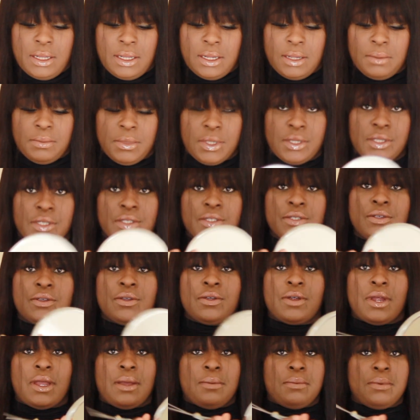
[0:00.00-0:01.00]
Let me just
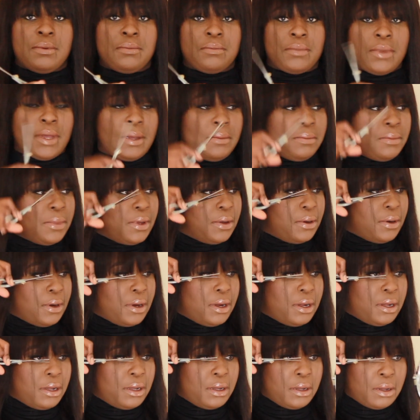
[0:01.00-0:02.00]
grab my
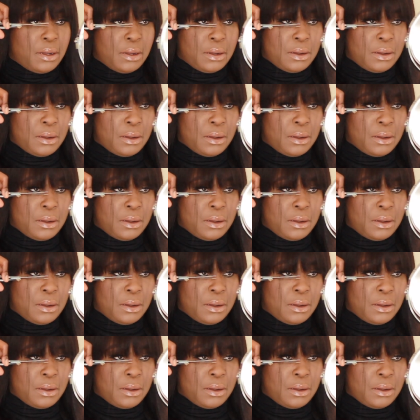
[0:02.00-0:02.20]
mirror.